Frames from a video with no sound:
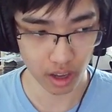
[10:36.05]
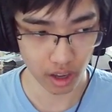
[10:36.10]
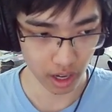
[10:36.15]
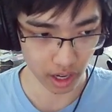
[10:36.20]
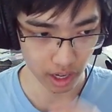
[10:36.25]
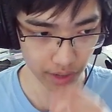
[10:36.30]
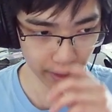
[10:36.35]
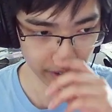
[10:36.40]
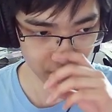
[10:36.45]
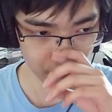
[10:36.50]

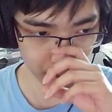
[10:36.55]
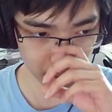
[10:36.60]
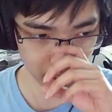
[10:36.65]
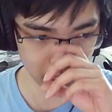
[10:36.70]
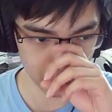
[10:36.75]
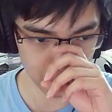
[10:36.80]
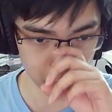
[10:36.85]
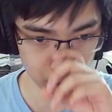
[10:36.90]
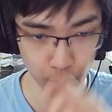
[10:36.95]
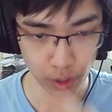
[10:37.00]
That's something
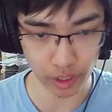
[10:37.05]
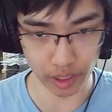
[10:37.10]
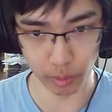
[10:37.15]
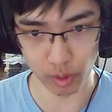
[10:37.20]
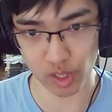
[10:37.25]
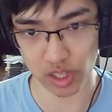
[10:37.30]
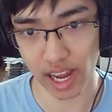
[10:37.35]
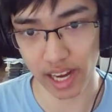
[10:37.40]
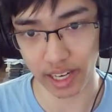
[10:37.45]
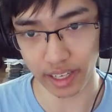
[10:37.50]
that blue-green
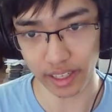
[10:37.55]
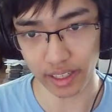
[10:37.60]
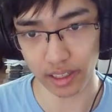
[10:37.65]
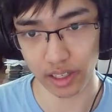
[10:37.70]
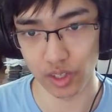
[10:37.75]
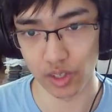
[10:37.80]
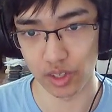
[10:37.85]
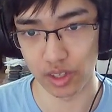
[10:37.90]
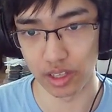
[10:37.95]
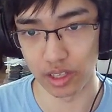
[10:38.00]
was lacking
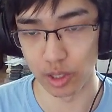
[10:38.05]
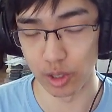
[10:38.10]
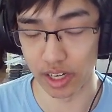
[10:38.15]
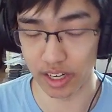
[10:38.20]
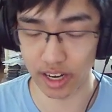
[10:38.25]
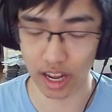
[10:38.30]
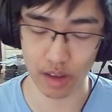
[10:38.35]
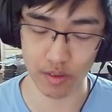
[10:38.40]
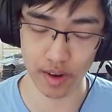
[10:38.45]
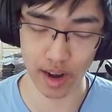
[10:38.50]
because you didn't
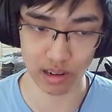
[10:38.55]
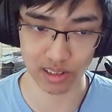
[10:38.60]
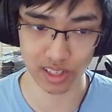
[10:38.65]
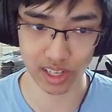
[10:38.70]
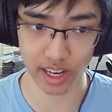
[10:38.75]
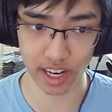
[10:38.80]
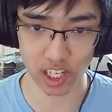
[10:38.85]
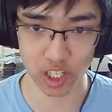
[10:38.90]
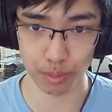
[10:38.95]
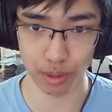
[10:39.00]
have an out to
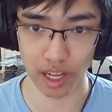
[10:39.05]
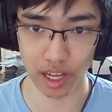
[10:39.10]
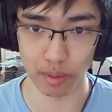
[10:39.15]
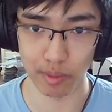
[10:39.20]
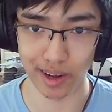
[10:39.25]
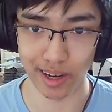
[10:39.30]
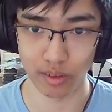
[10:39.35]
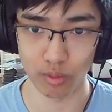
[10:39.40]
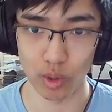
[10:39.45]
Hex Blauman.